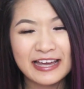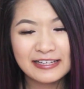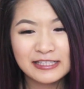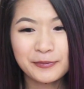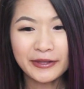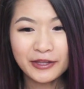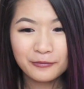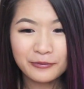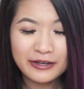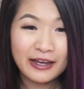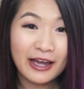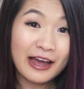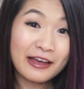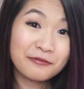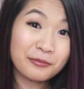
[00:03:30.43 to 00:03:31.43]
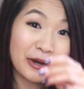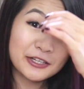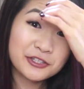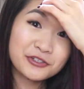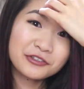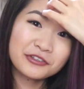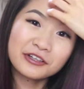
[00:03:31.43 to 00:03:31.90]
And by the way, I've
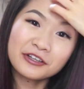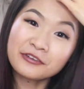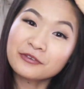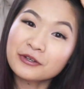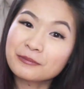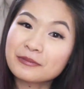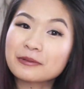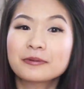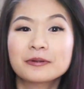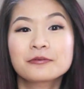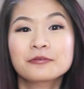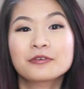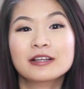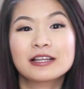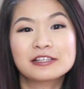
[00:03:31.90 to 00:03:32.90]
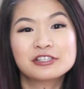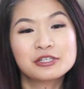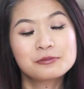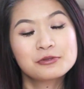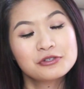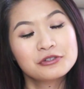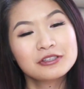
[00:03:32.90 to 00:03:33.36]
bought jewelry from eBay before, like
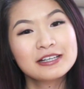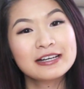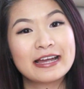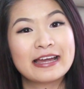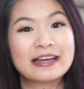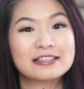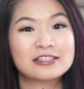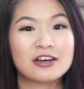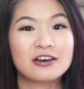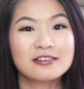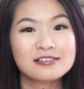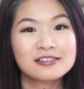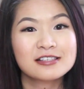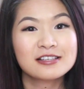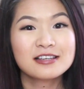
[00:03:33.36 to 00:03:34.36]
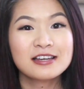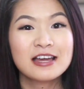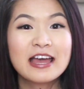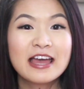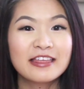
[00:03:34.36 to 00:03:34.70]
cheap jewelry, and honestly,